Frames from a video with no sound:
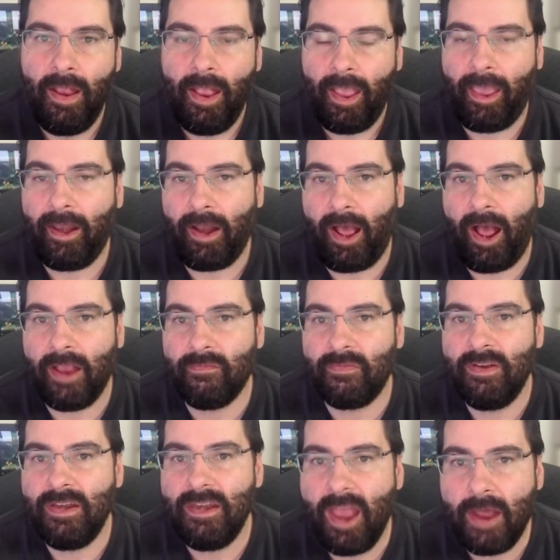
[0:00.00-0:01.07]
And I've
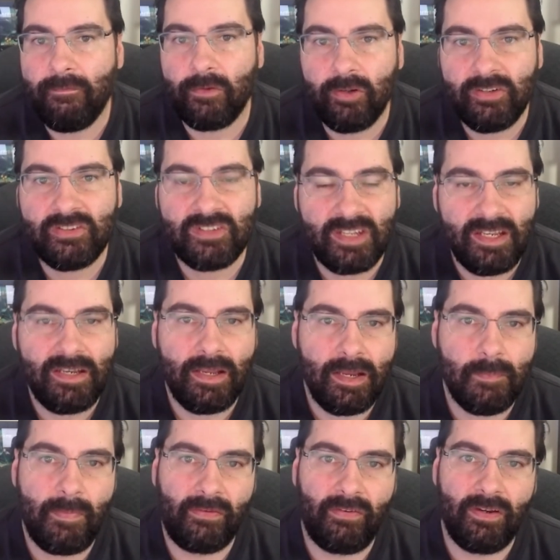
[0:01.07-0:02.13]
never seen
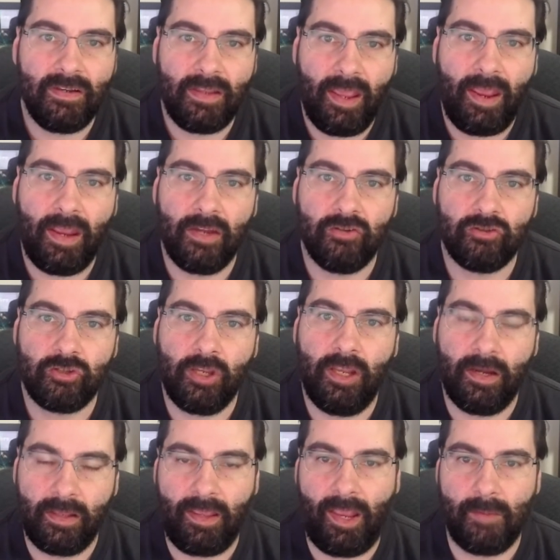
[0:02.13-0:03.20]
him as engaged in
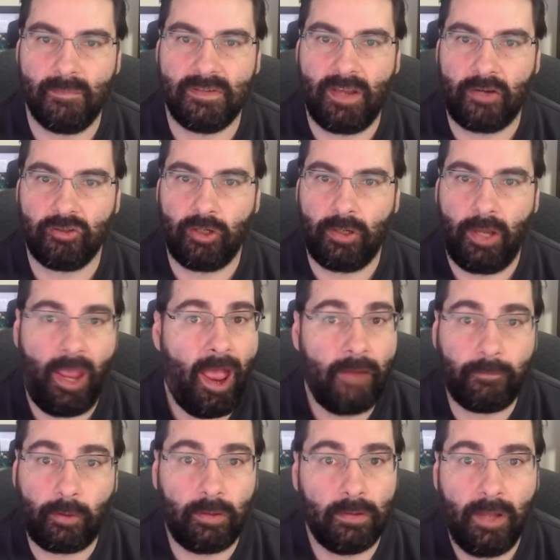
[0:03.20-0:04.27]
a game session,
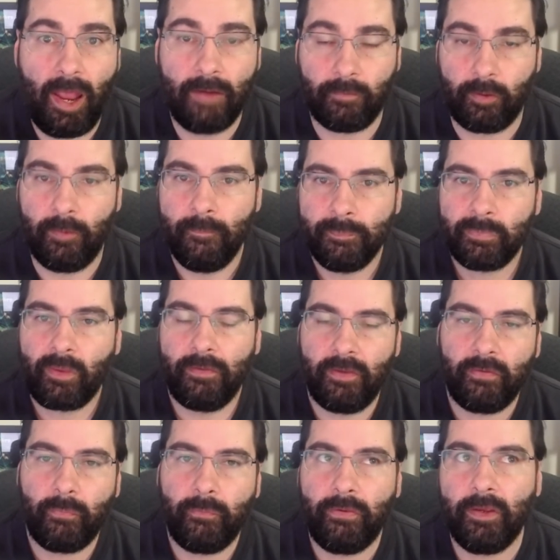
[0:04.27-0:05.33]
ever.
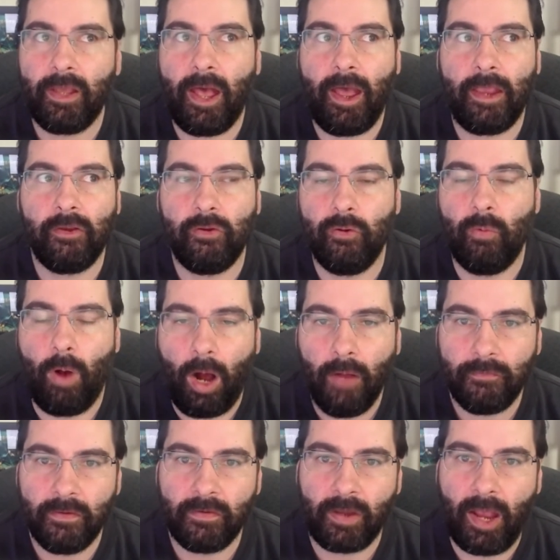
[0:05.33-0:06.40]
This was the guy who
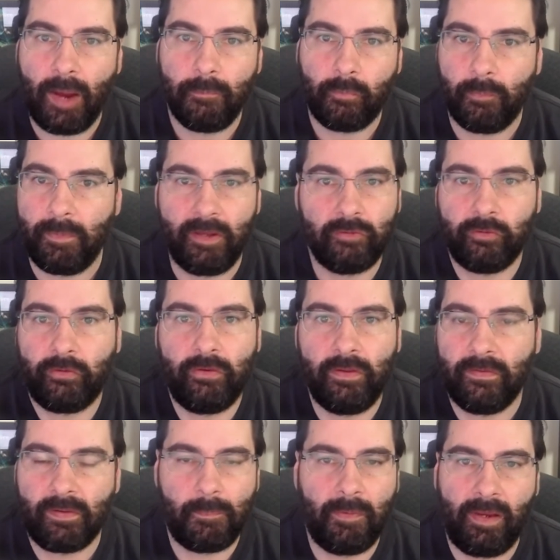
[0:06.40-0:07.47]
oftentimes would be interested in
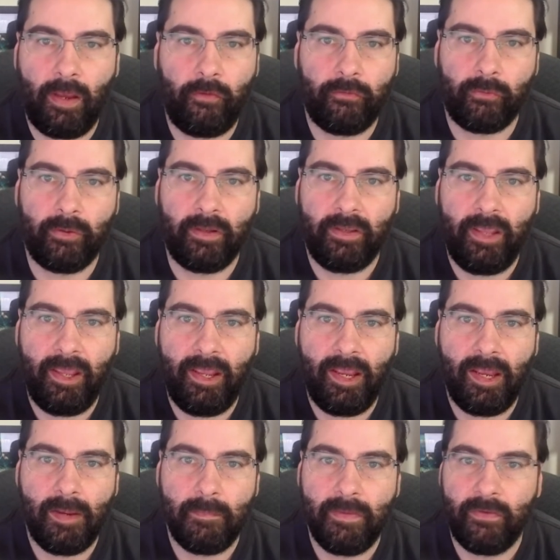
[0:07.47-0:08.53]
something else during the
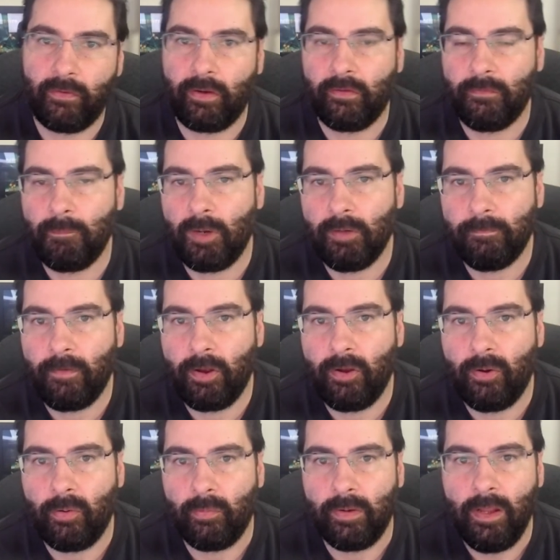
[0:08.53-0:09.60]
game. He's on a
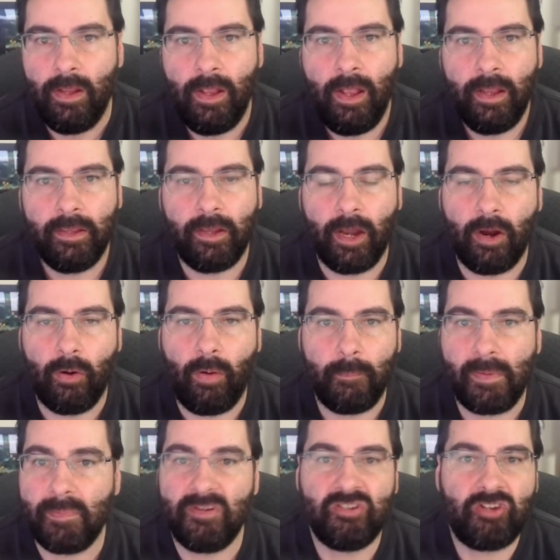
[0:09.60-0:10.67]
smartphone,
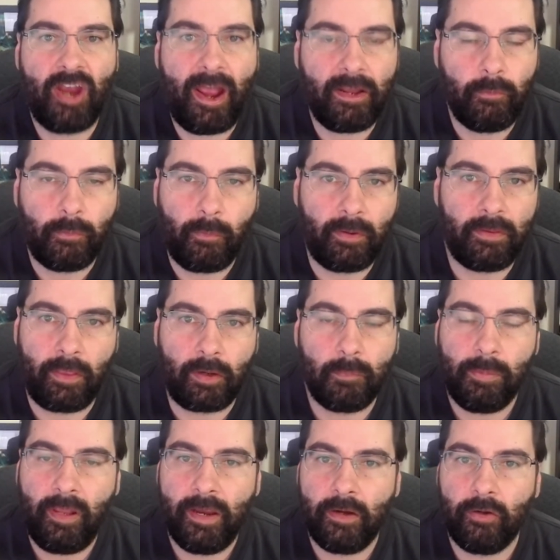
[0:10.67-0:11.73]
maybe he's chatting with one of the other
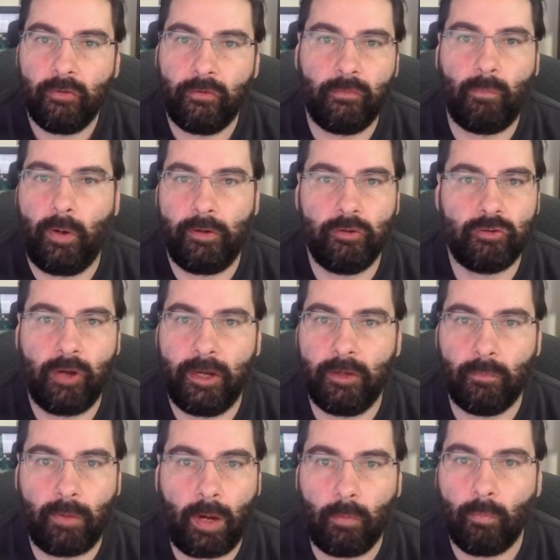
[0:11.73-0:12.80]
players while you're trying
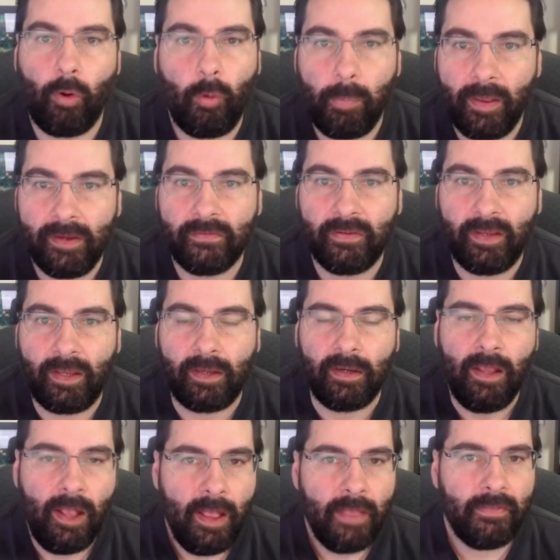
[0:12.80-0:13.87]
to run a roleplay
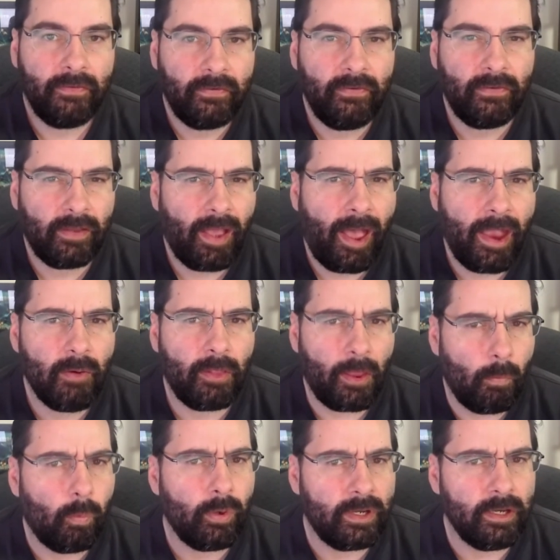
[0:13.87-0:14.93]
scene. This is a guy
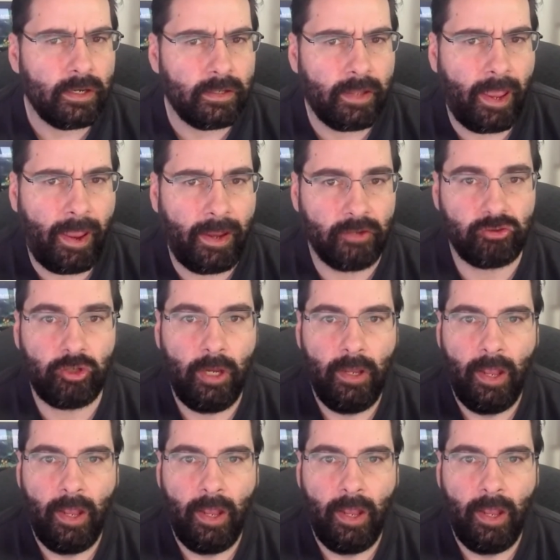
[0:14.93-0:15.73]
that wouldn't engage.